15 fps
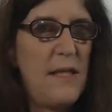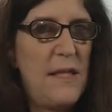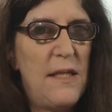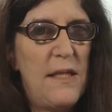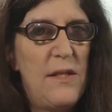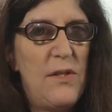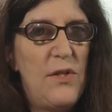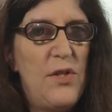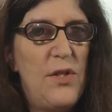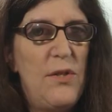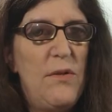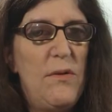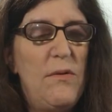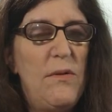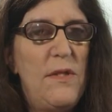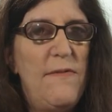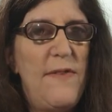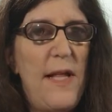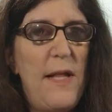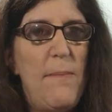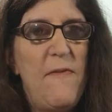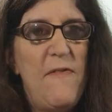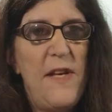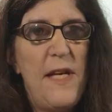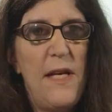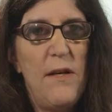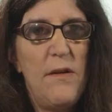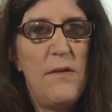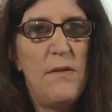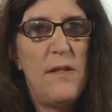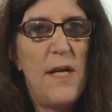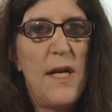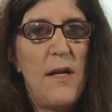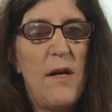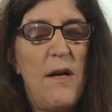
is to develop videos that